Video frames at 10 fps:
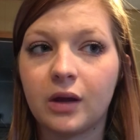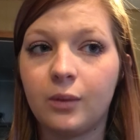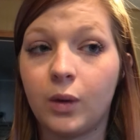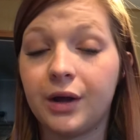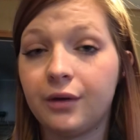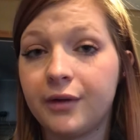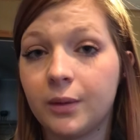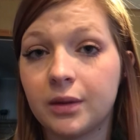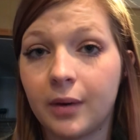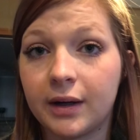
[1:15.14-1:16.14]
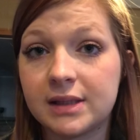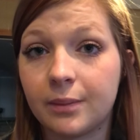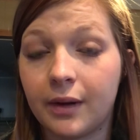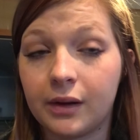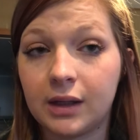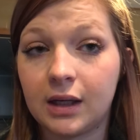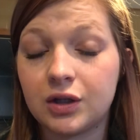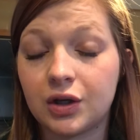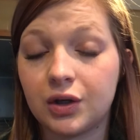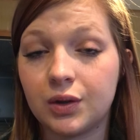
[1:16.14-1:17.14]
will interfere with the body's ability
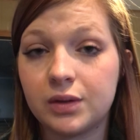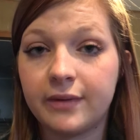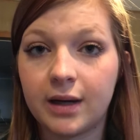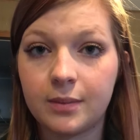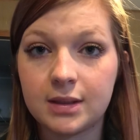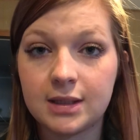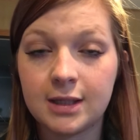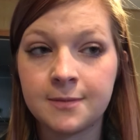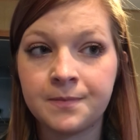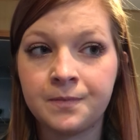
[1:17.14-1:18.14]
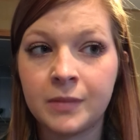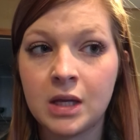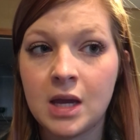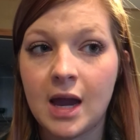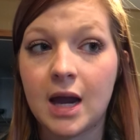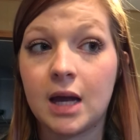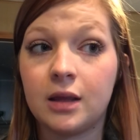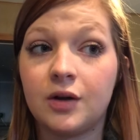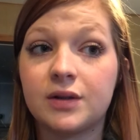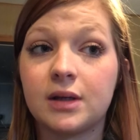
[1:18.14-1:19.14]
to use vitamin D. And
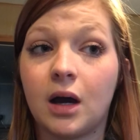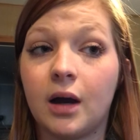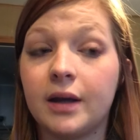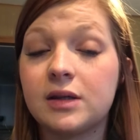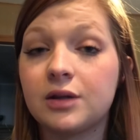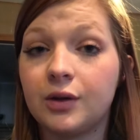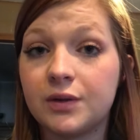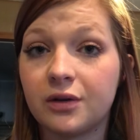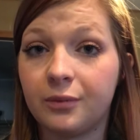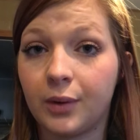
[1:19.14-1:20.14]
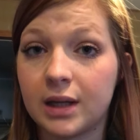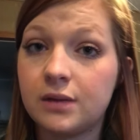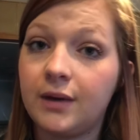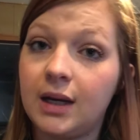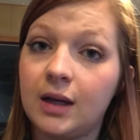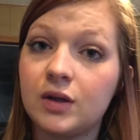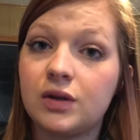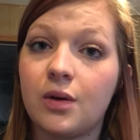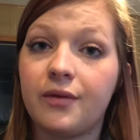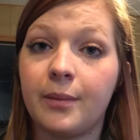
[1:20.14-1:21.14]
then there's exclusive breastfeeding.
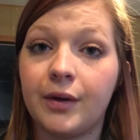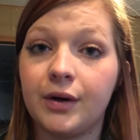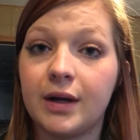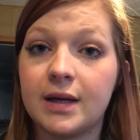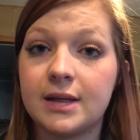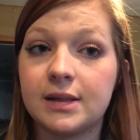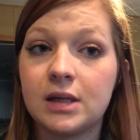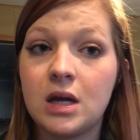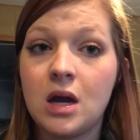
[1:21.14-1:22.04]
So if a mother is